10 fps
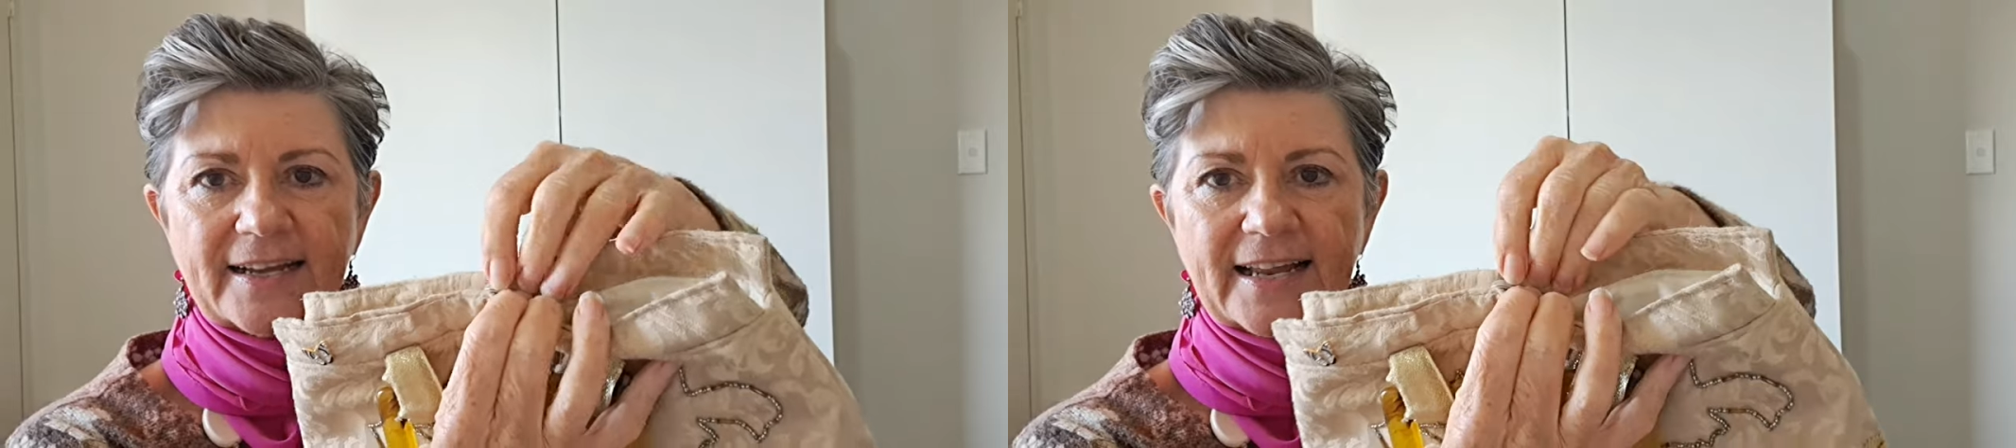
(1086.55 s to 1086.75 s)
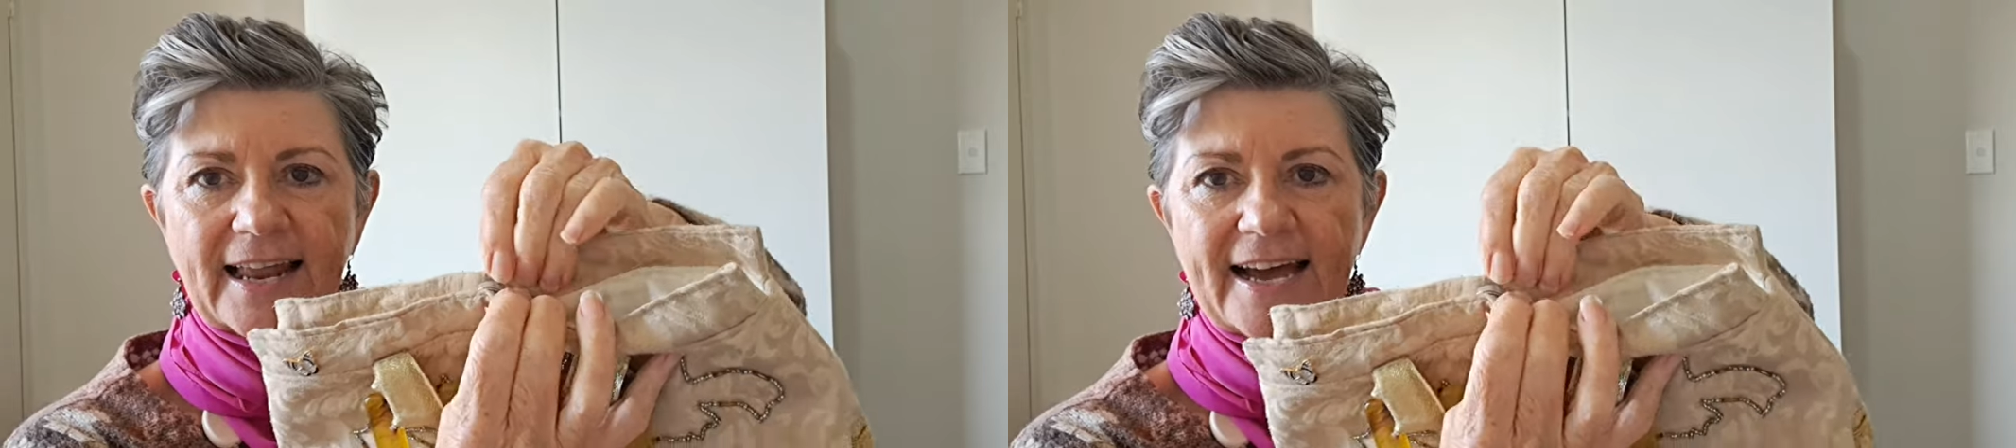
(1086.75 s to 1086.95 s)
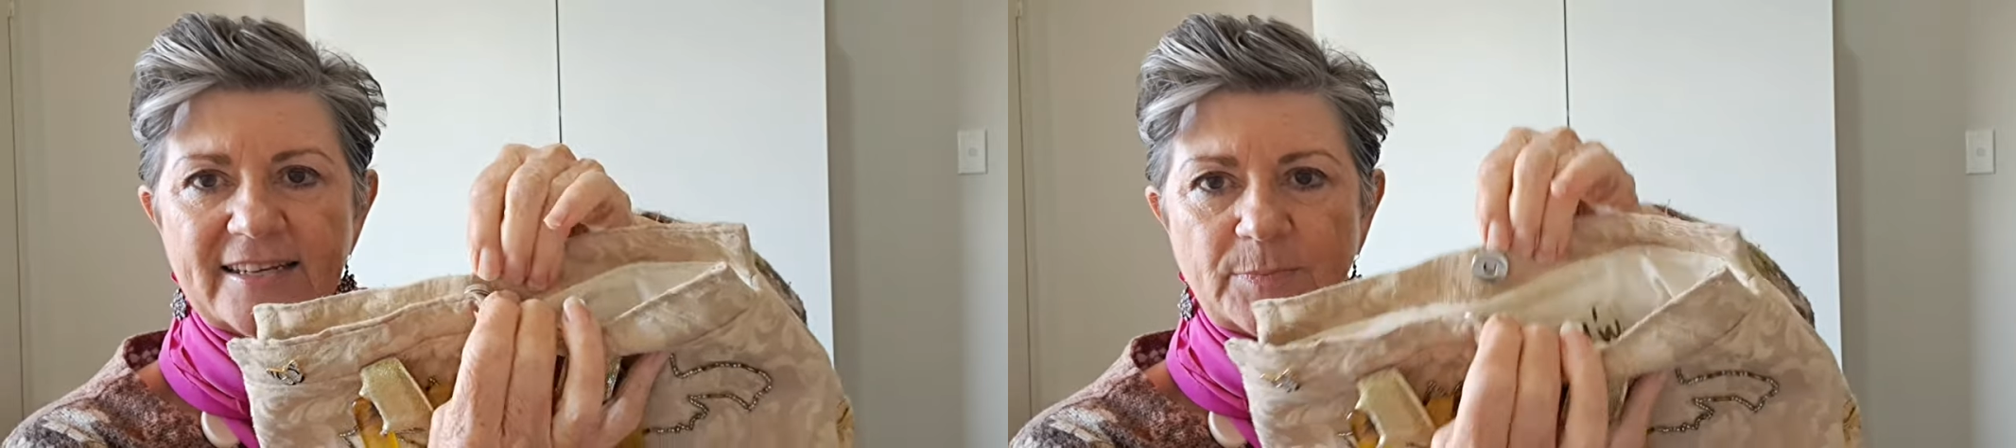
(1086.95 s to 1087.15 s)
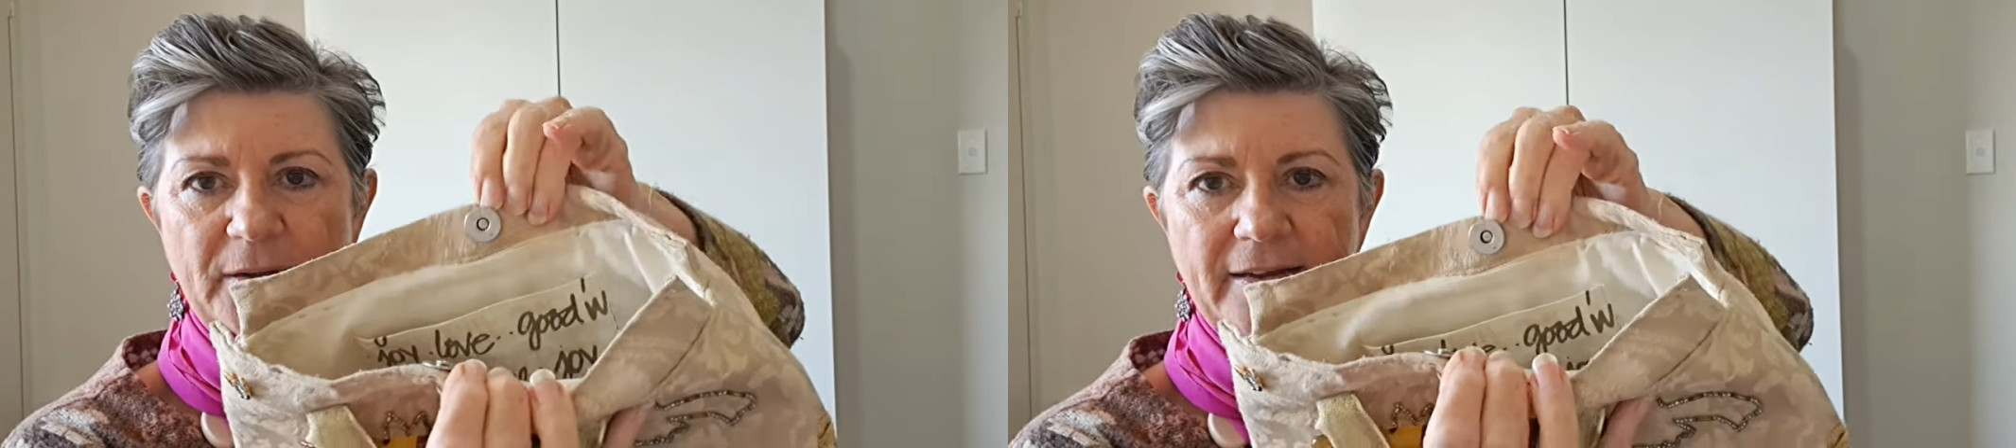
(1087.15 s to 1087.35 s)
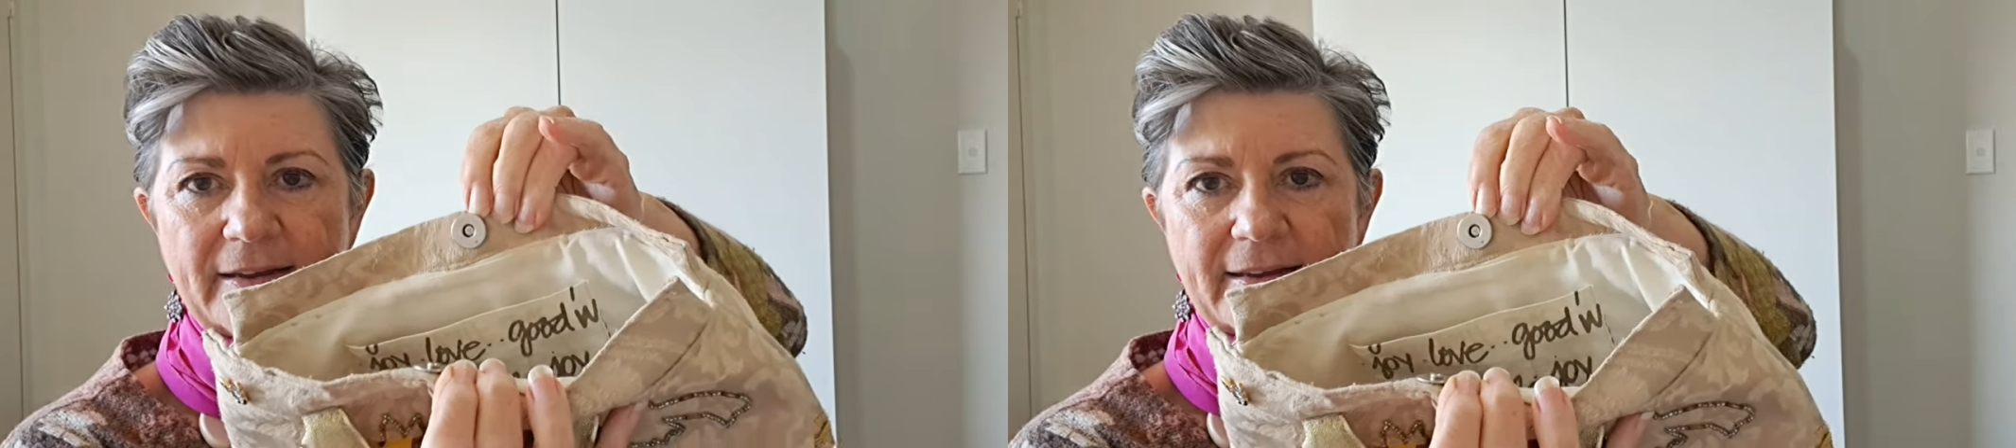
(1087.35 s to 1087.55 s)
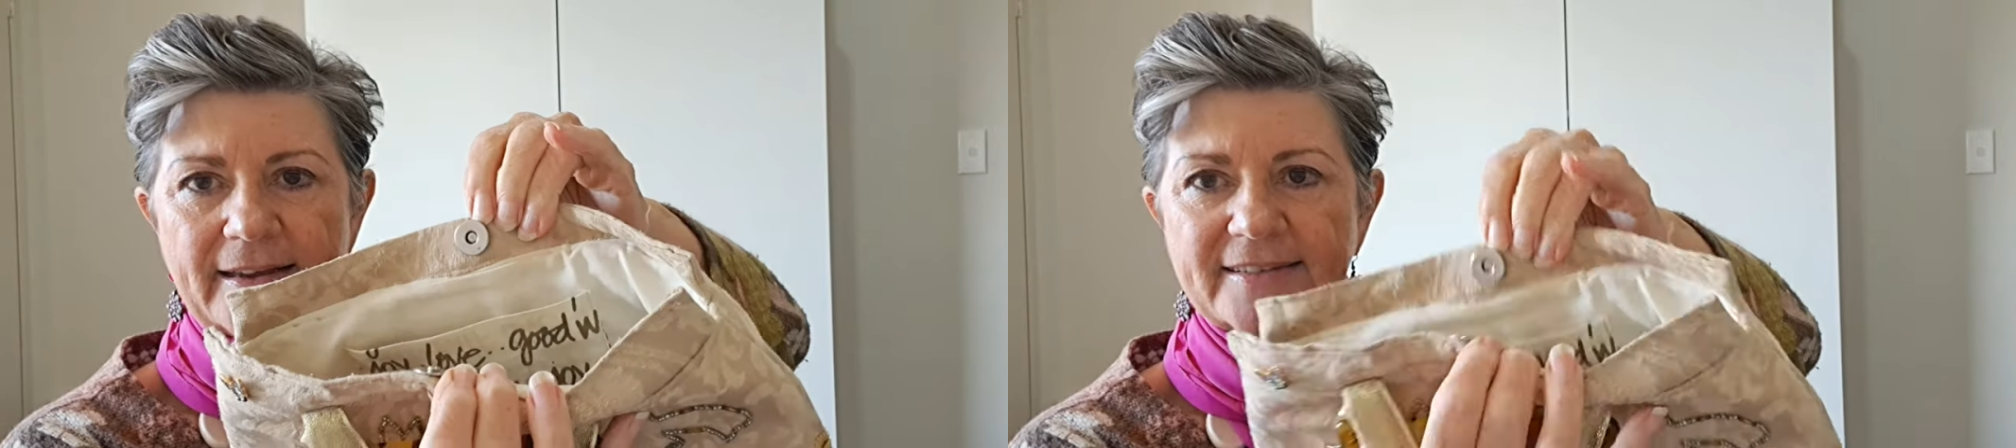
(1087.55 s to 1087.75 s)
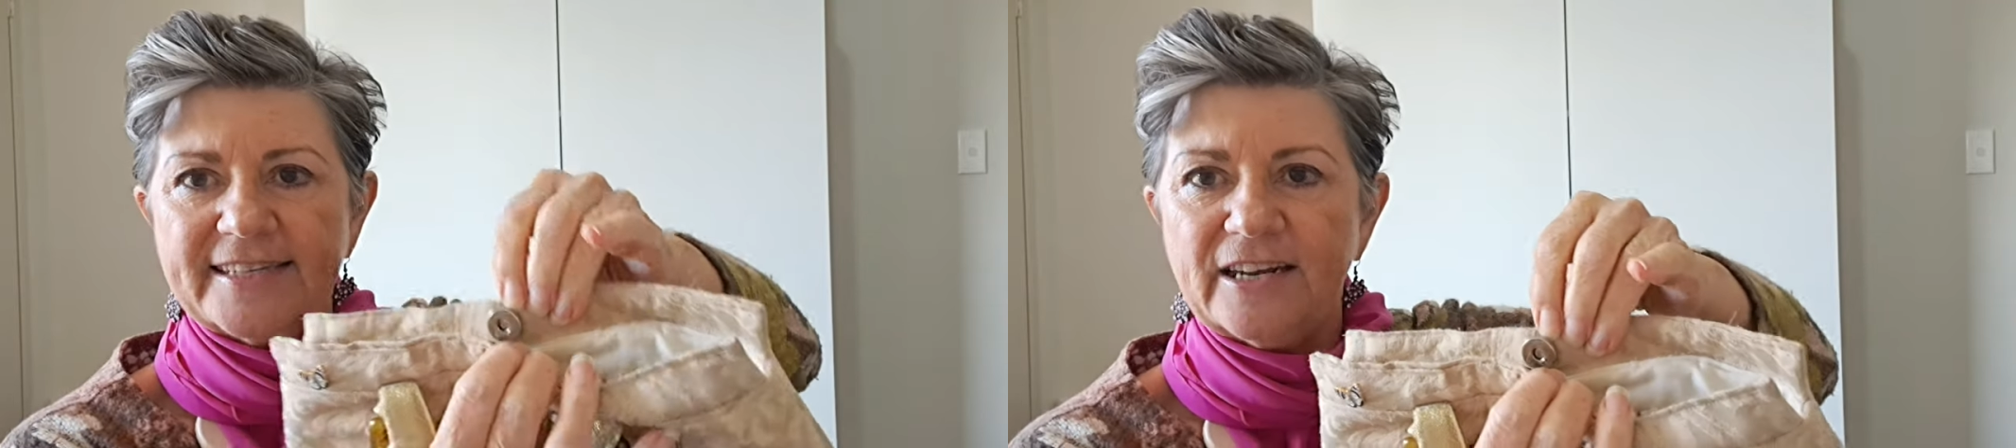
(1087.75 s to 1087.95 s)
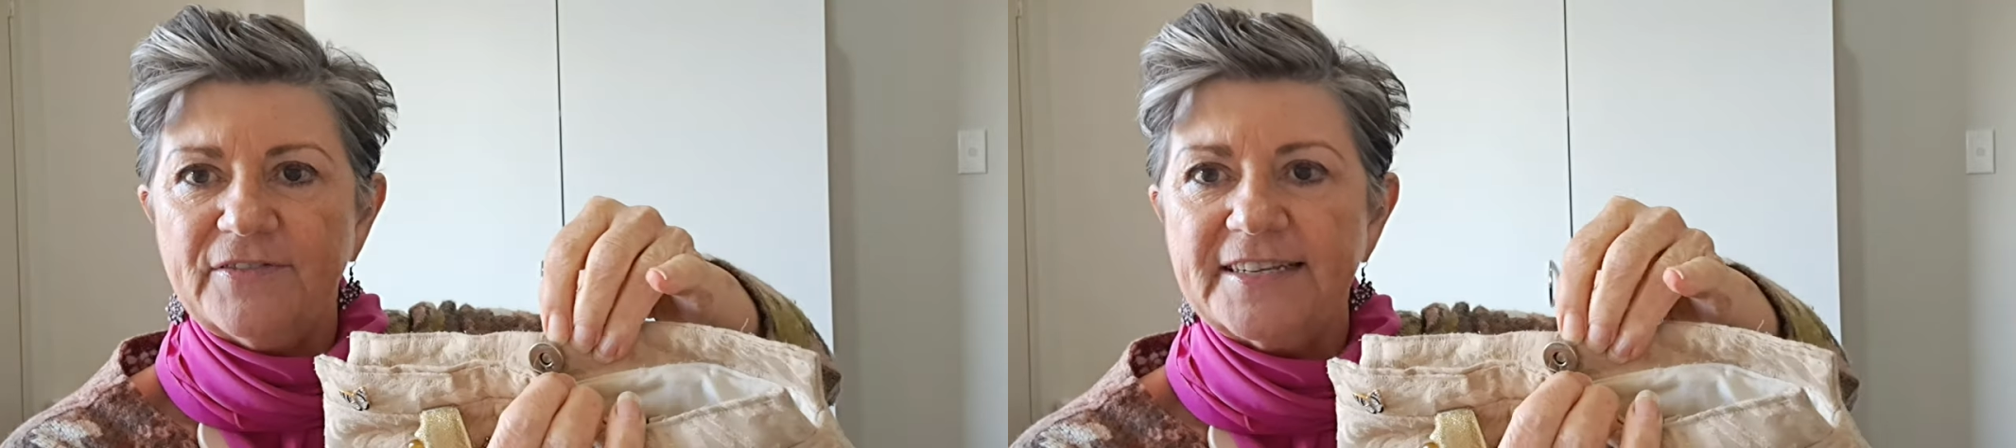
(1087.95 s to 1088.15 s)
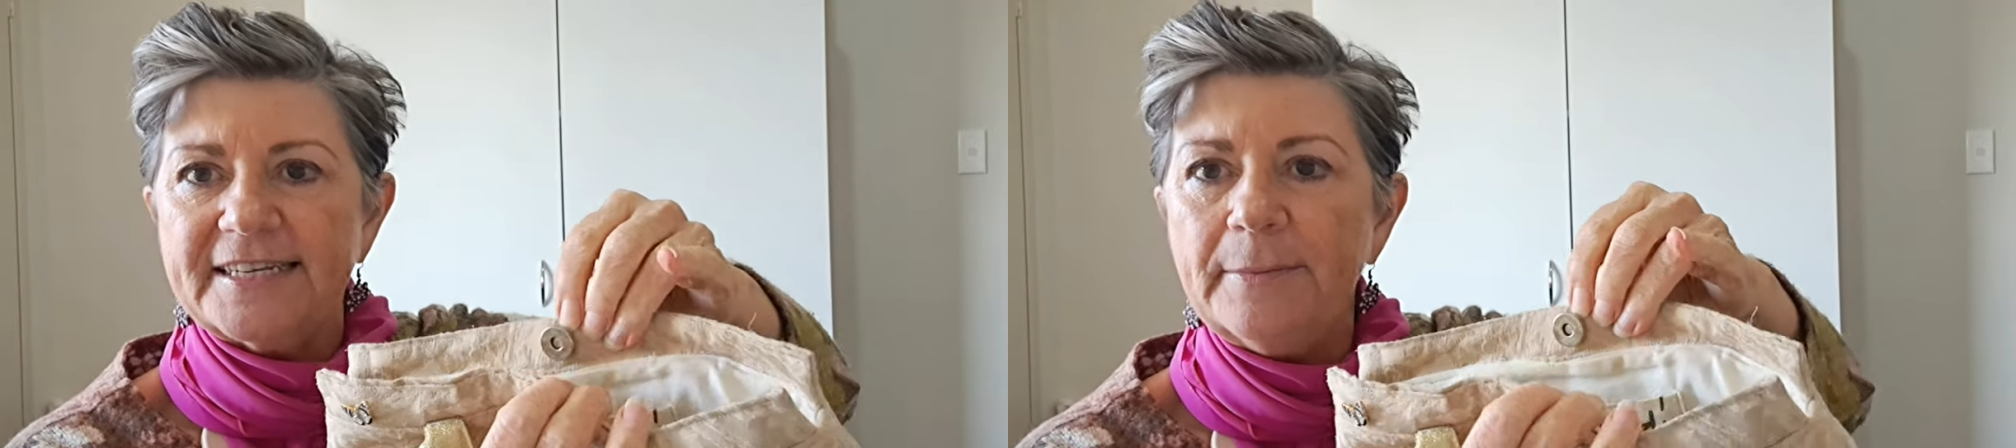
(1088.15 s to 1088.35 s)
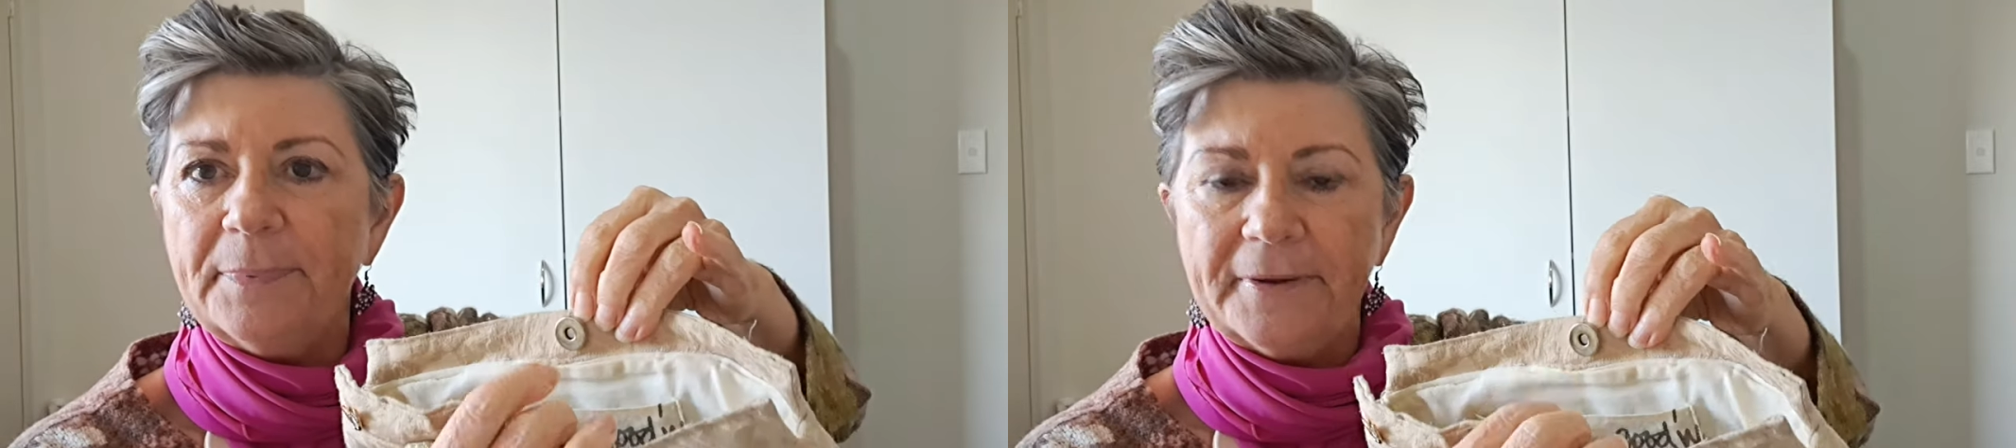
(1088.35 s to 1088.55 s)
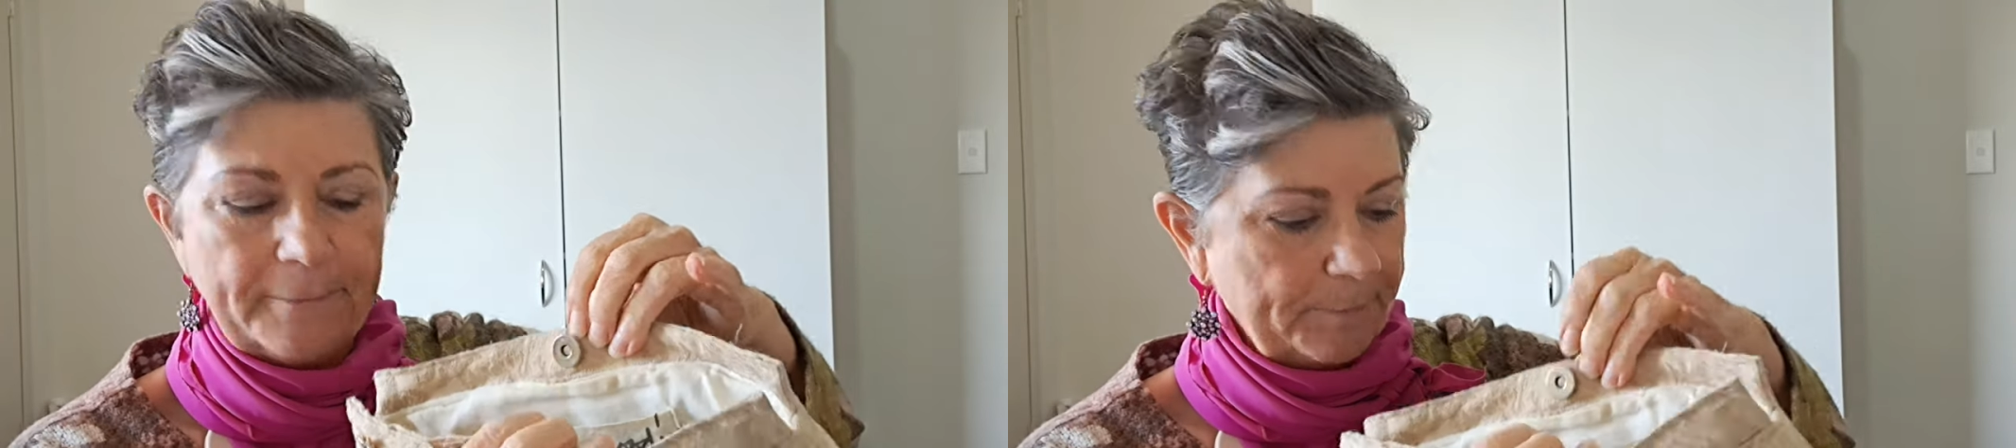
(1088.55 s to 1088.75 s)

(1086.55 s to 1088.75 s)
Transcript: clasp instead of a zip.